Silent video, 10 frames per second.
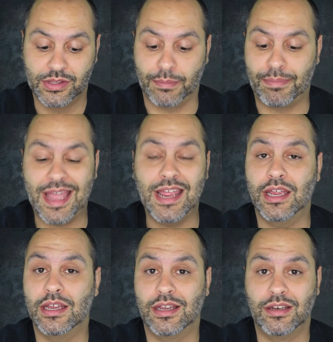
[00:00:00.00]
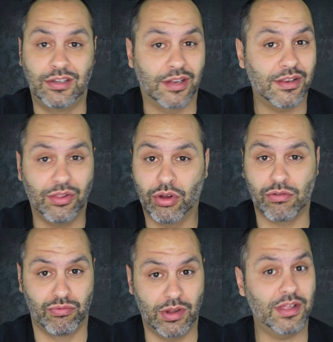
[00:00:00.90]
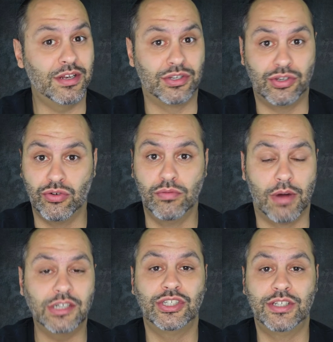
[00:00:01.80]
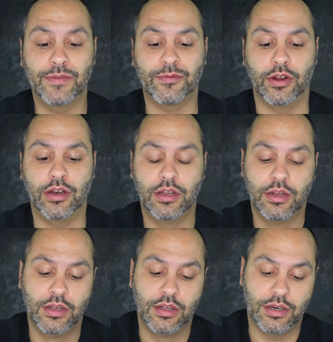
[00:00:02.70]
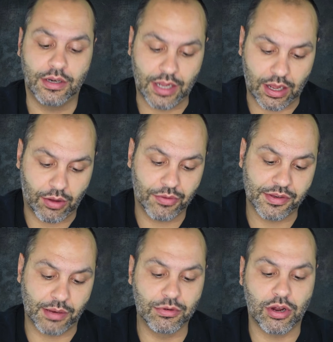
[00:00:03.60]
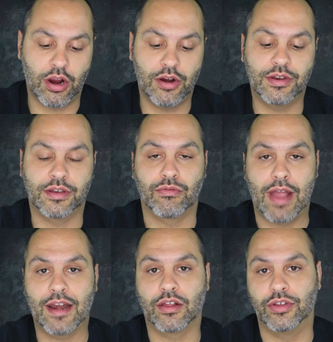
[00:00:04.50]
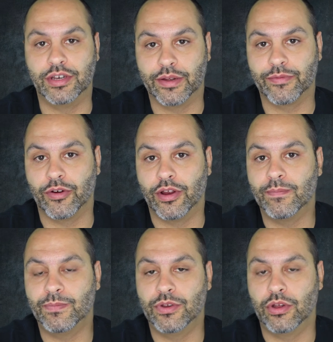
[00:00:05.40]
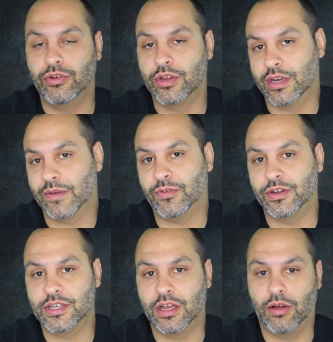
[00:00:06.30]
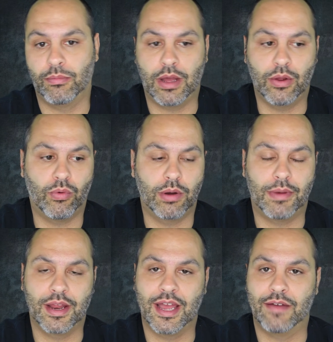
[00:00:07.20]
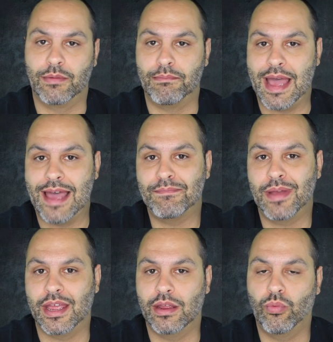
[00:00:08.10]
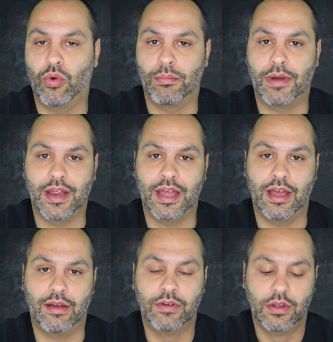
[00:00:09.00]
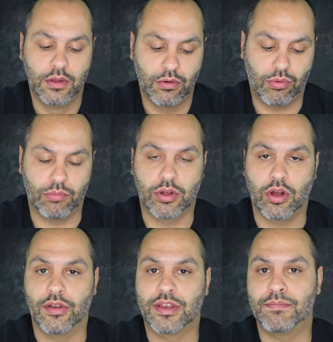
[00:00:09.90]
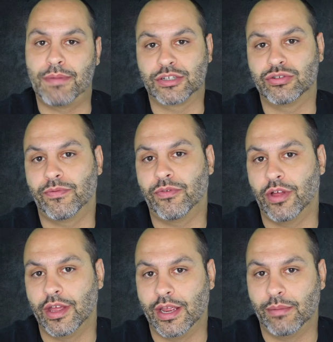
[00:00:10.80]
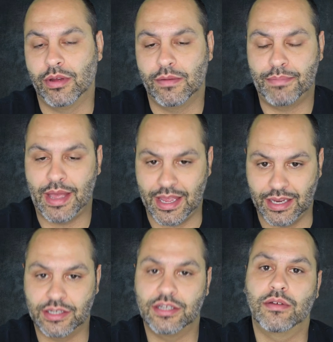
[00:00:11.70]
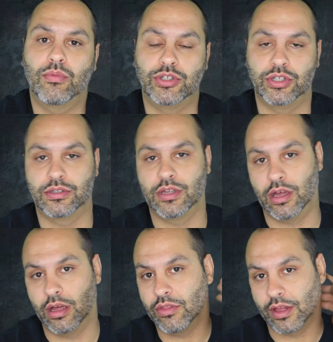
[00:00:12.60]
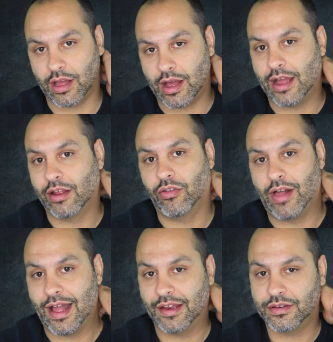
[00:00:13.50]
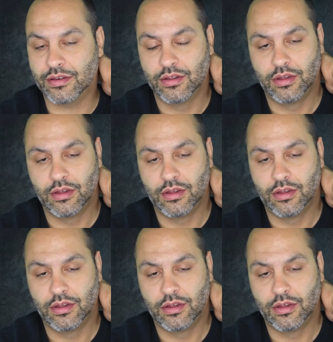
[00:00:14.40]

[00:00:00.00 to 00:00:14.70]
The paint doesn't look really too much different. Now, some cars it's radically different. You know, you can definitely tell. One might have a matte paint, one might have what we call Spectraflame paint, which is like a high gloss